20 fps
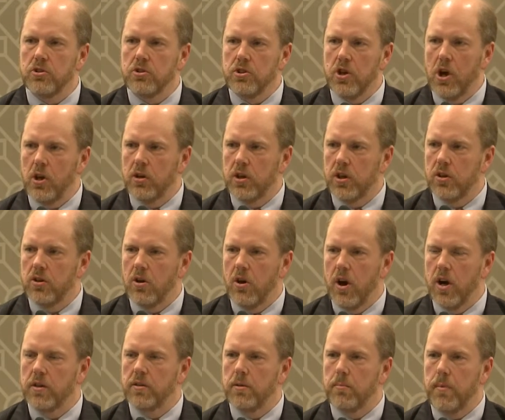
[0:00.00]
Shulkin
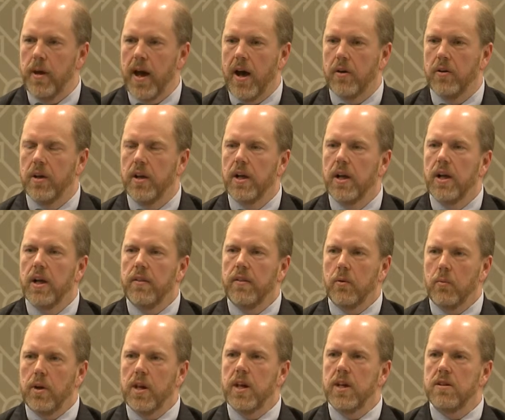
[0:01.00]
talked about, that
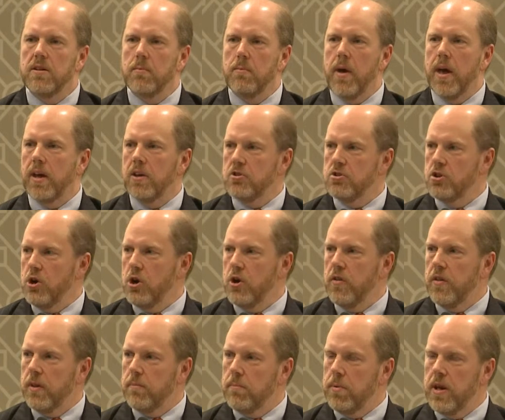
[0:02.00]
we need to make sure
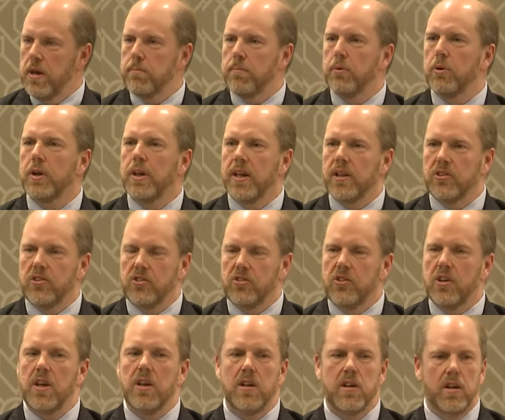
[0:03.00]
that people can
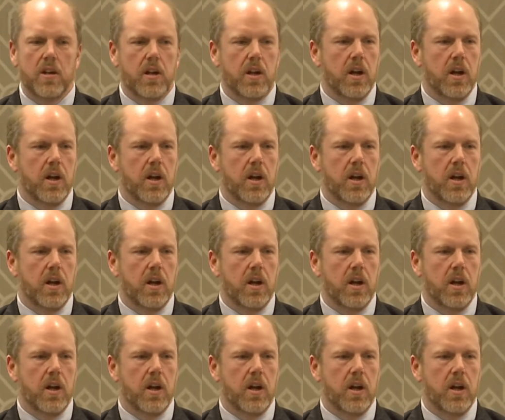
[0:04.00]
see